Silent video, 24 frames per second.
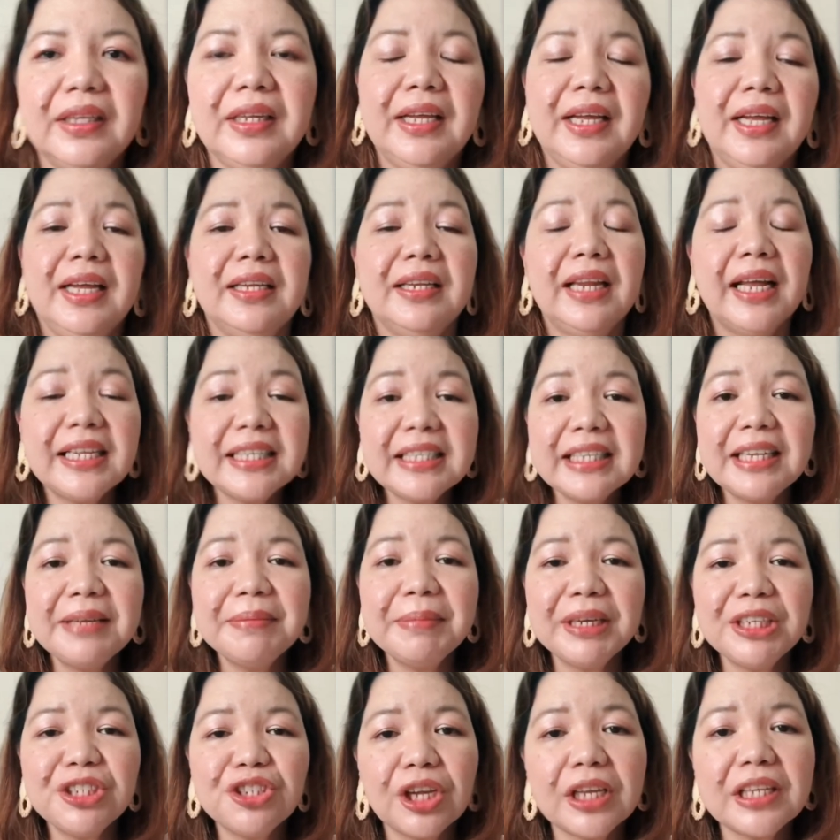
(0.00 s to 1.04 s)
Lastly,
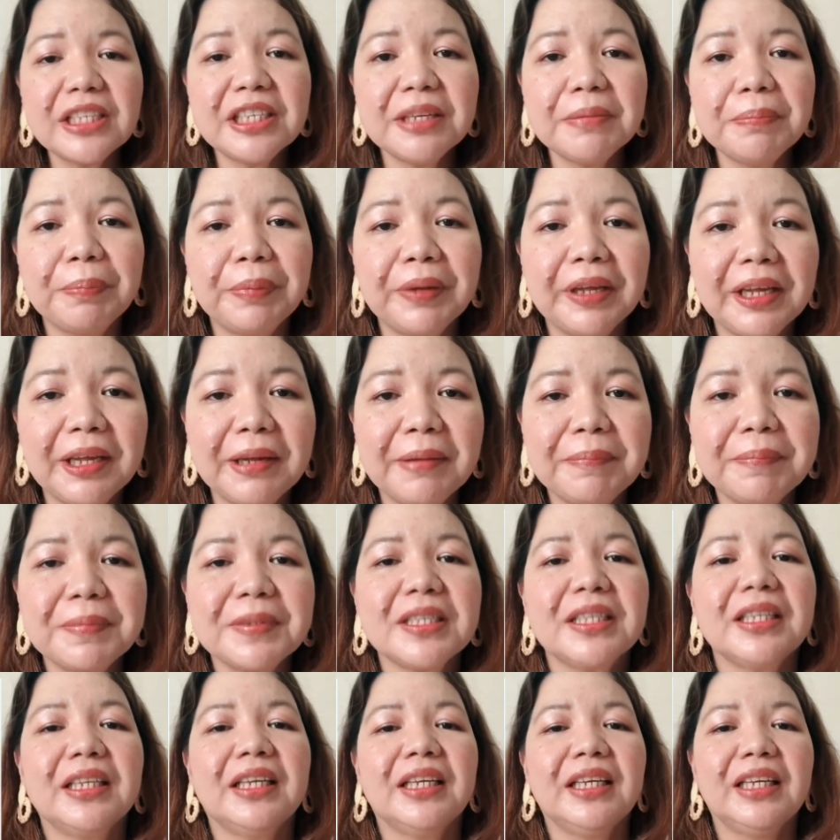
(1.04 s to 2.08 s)
my Jazzy
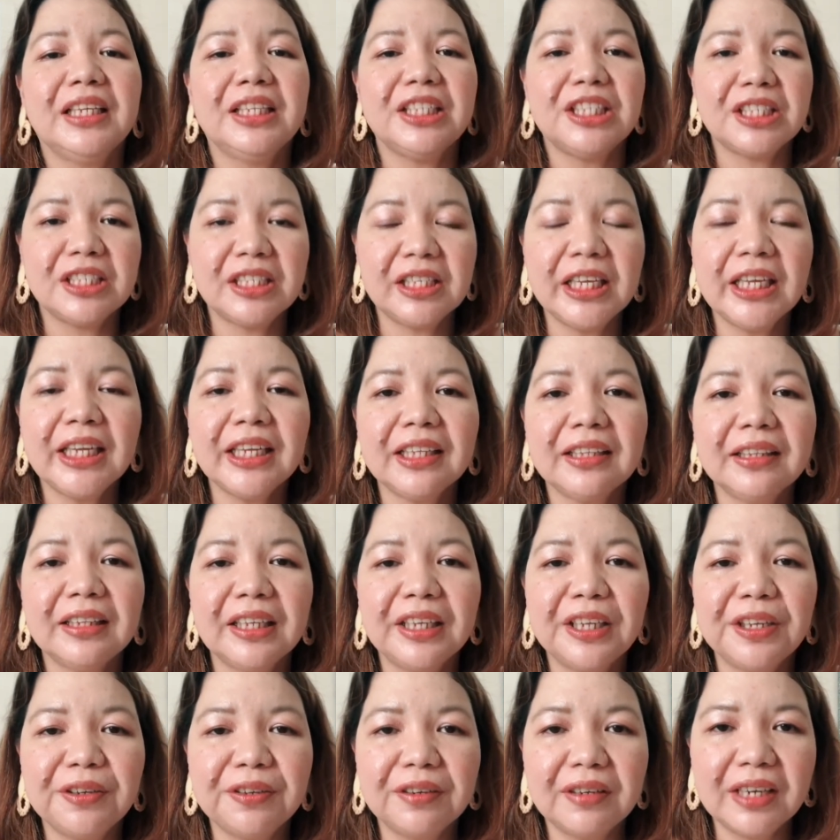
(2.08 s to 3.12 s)
Peeps, is Seek the
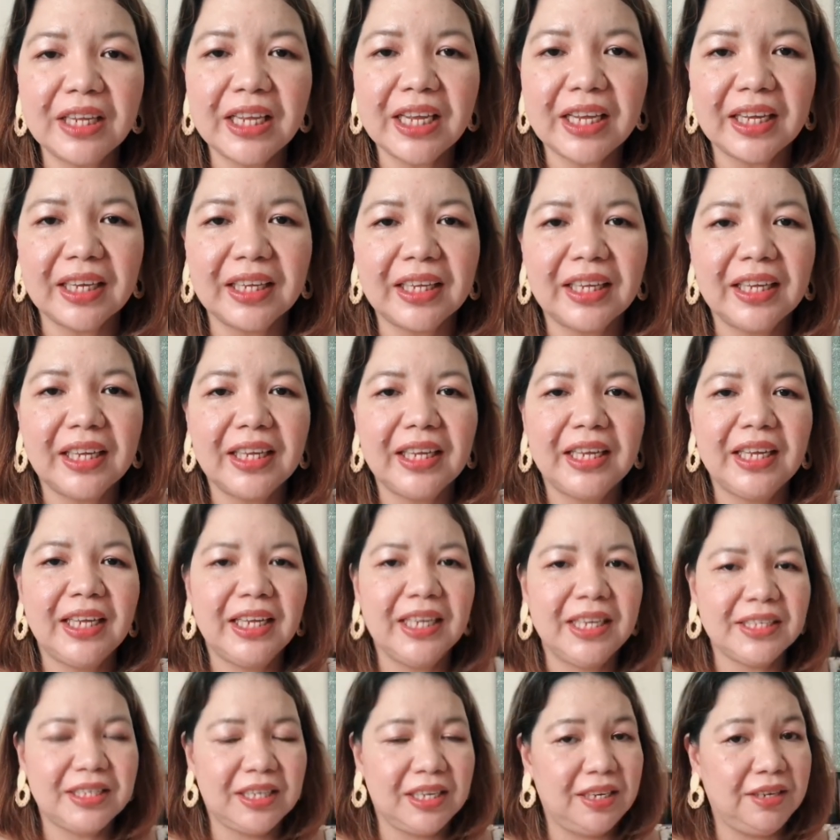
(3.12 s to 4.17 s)
Unique.
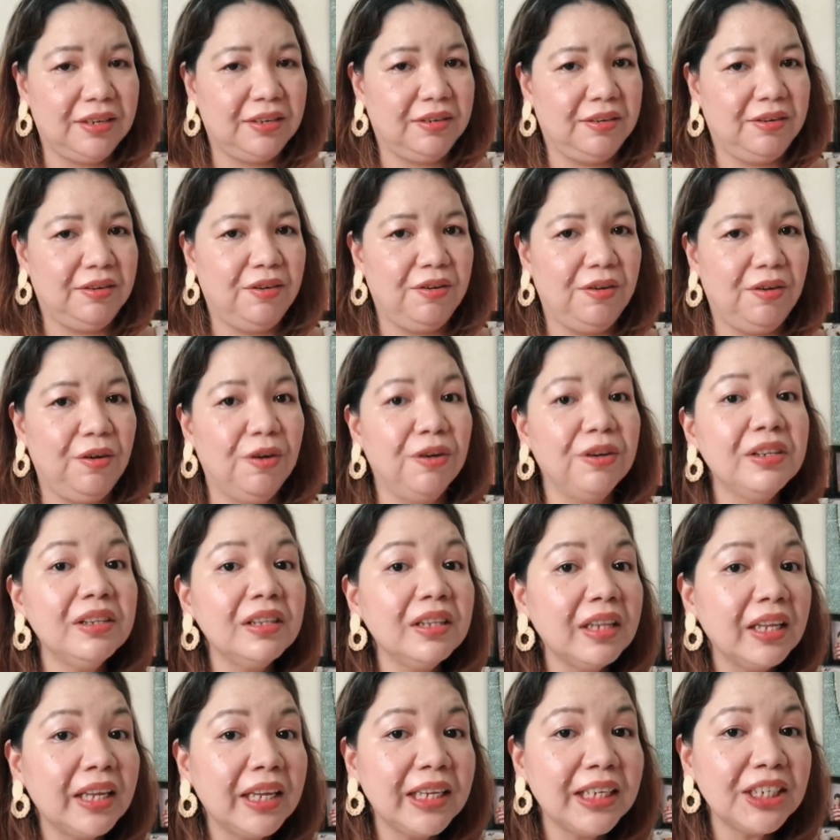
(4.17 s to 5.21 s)
It's an
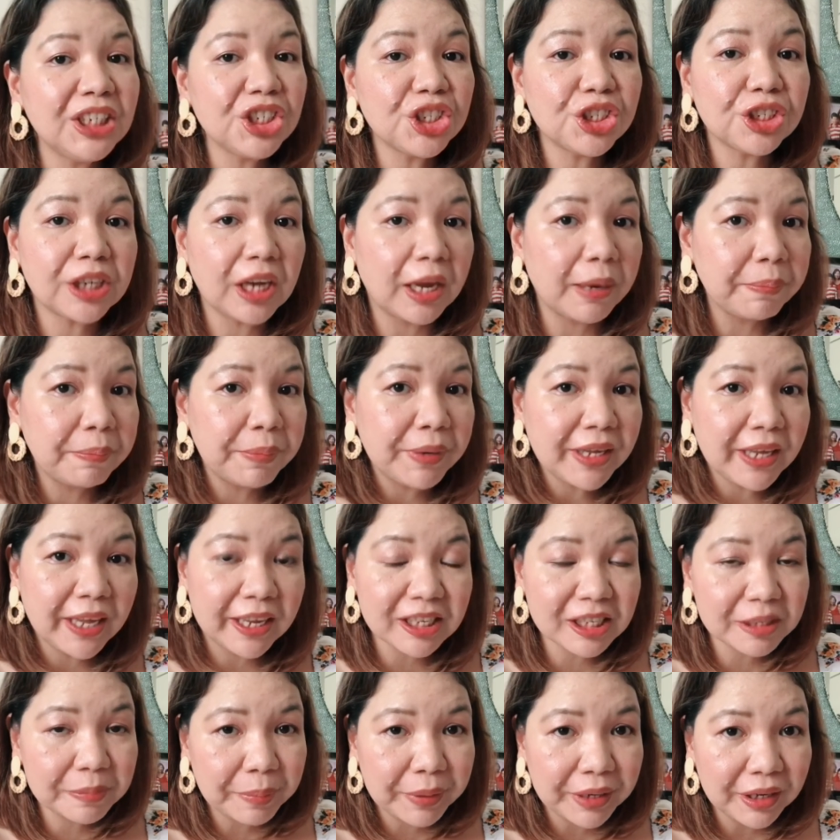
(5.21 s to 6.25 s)
online shopping
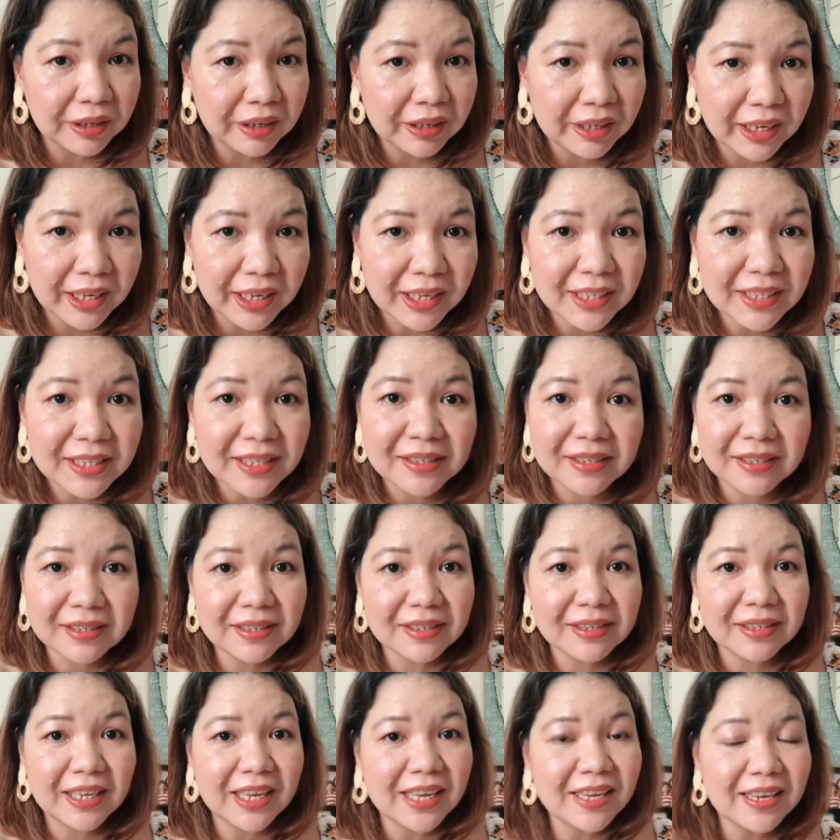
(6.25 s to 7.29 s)
experience
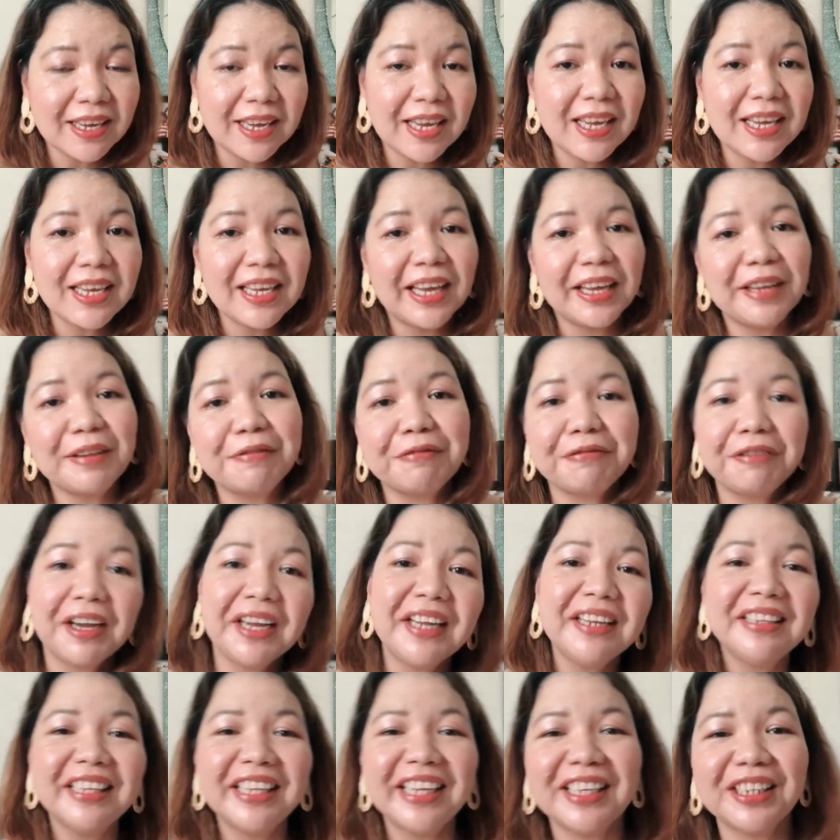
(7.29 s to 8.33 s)
seeking and
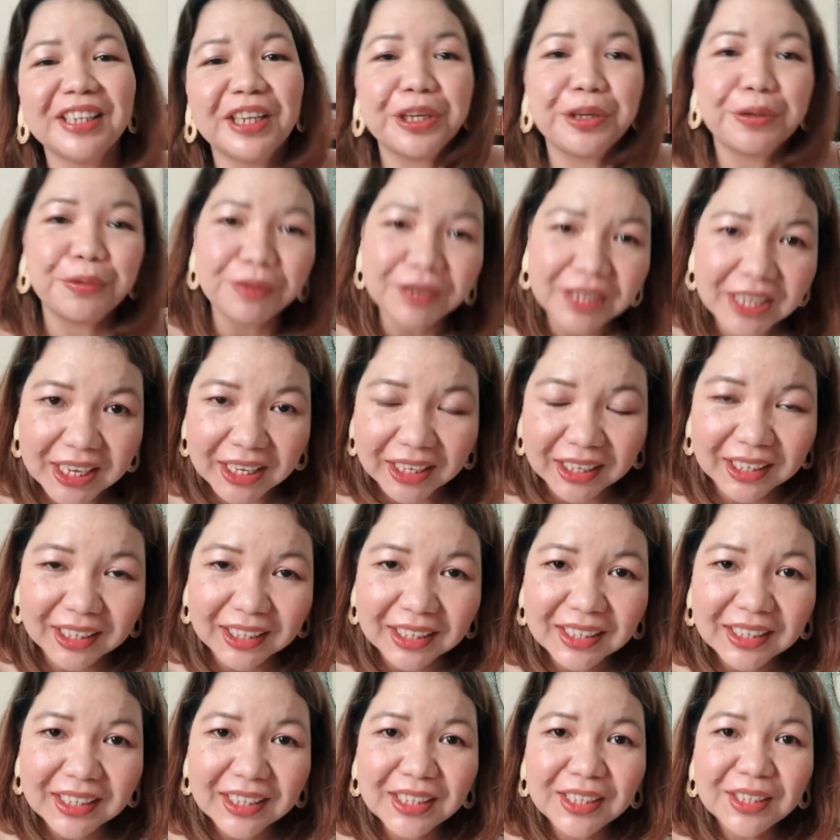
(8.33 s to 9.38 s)
finding the unique.
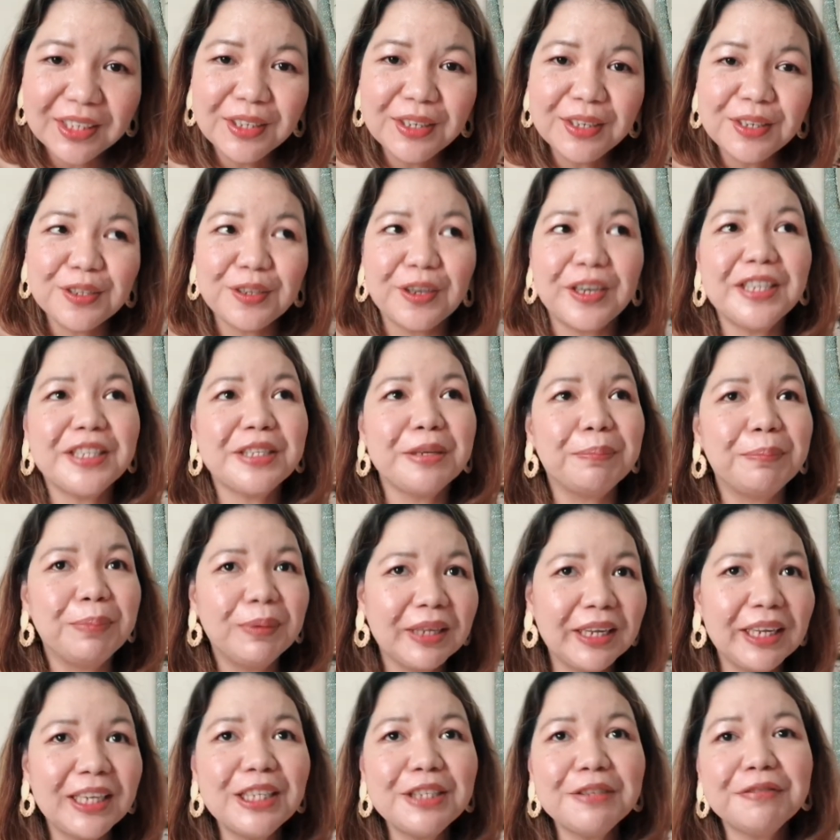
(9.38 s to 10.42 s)
So it's a
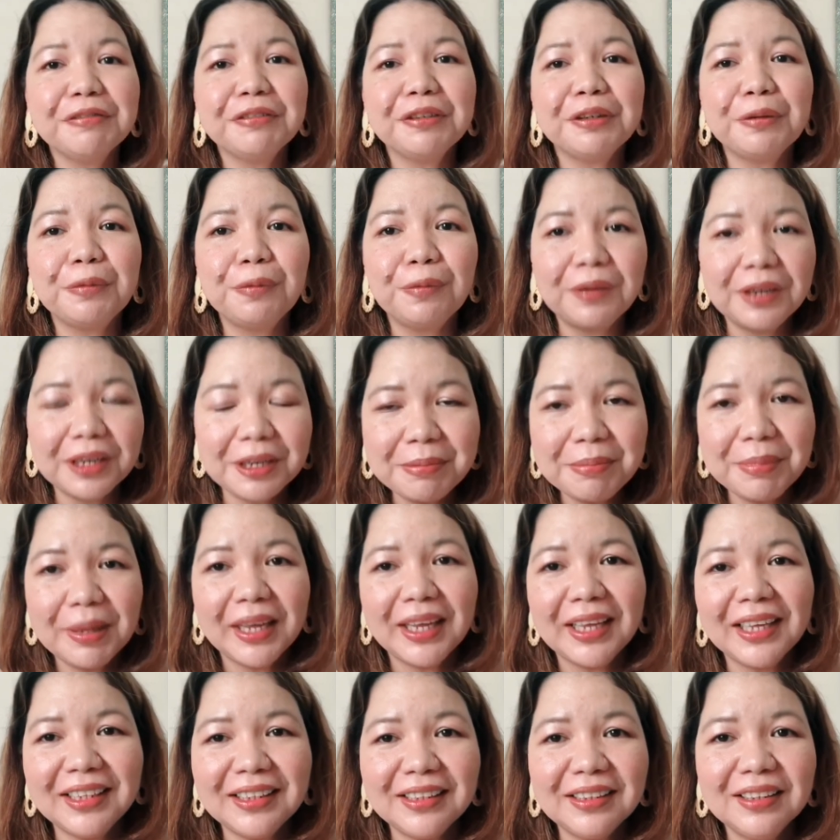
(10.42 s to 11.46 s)
place for
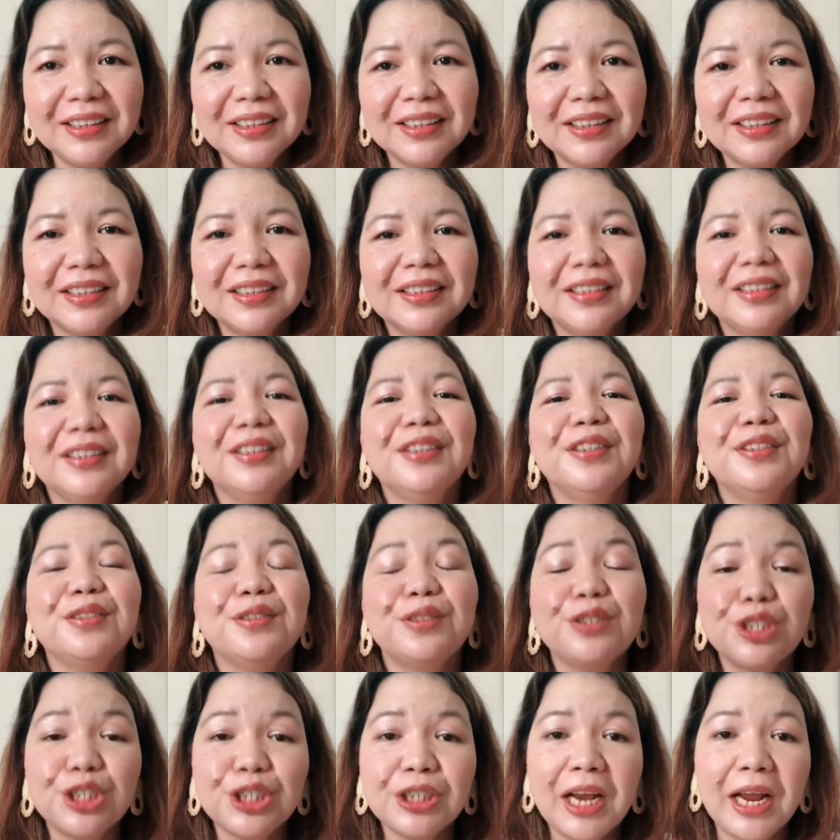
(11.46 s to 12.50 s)
women
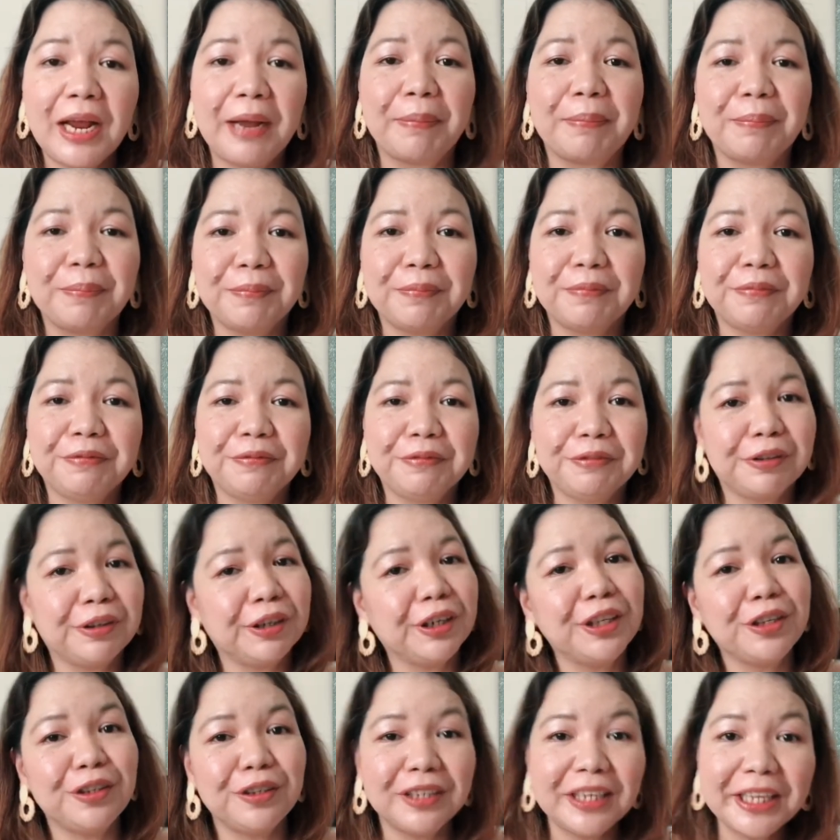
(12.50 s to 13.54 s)
to shop for
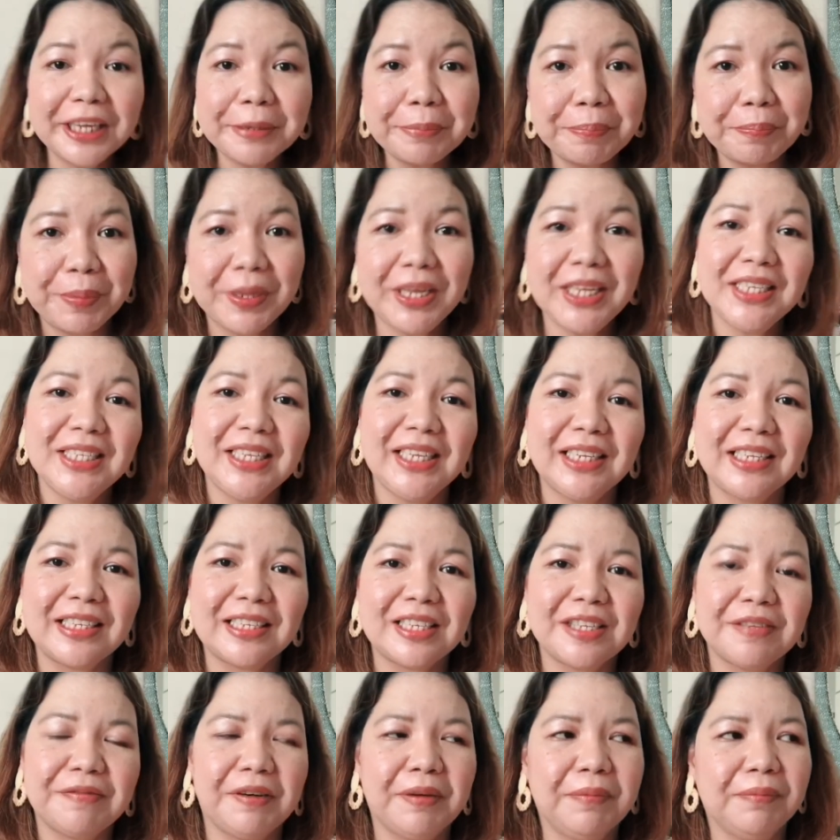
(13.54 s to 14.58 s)
unique
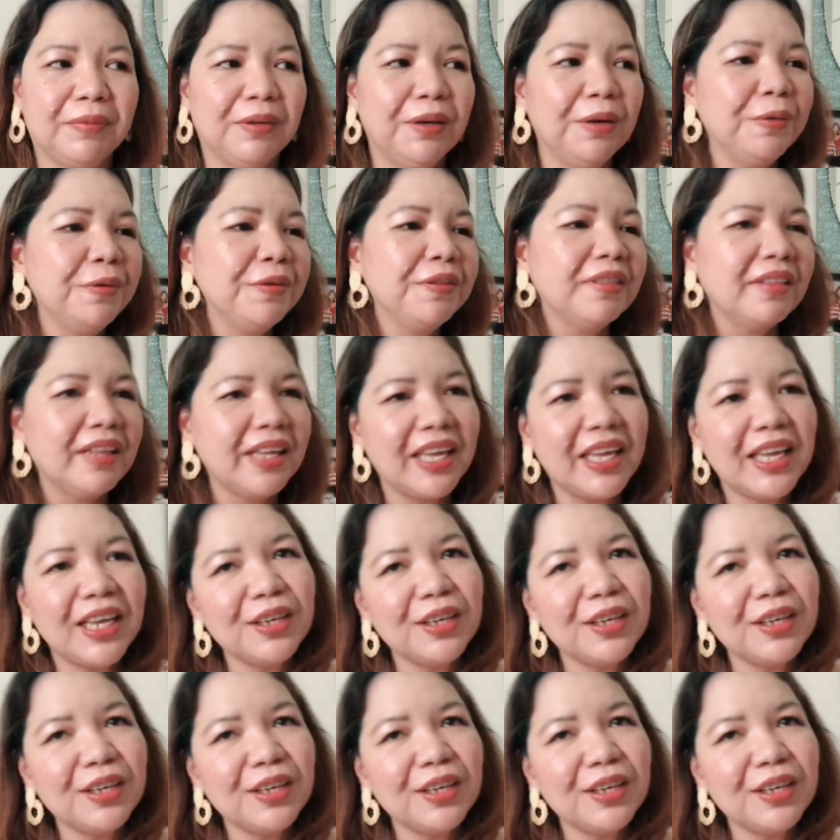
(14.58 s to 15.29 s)
pieces from clothing,